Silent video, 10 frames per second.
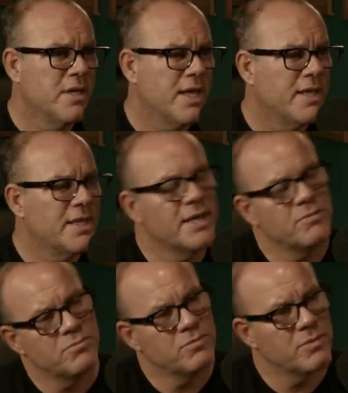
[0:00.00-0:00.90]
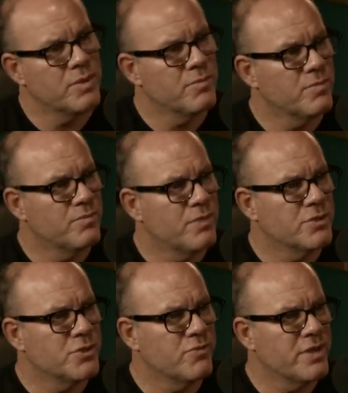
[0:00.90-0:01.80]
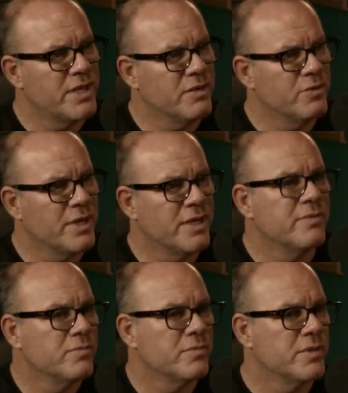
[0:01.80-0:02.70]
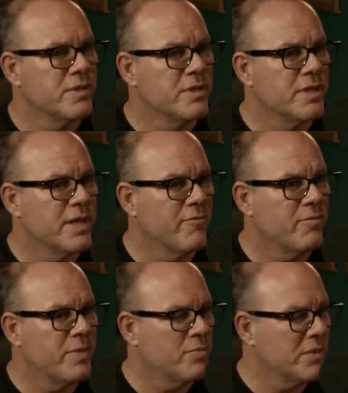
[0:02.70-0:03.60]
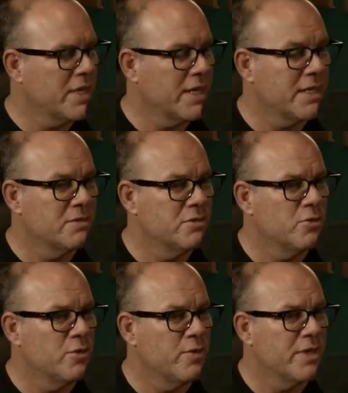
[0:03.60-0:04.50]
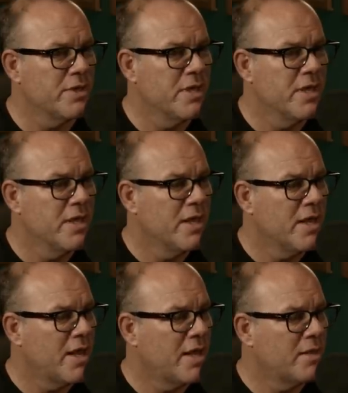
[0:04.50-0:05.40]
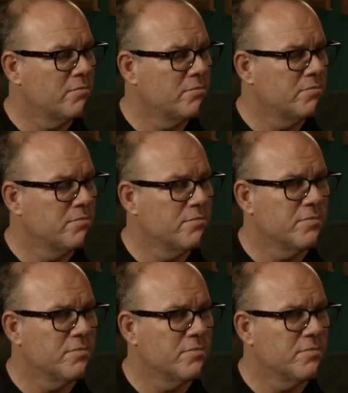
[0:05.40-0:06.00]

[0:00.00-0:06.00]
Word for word: and mm. then mm-hmm. buzz over here when I have people that I can do it with. Um, Do you know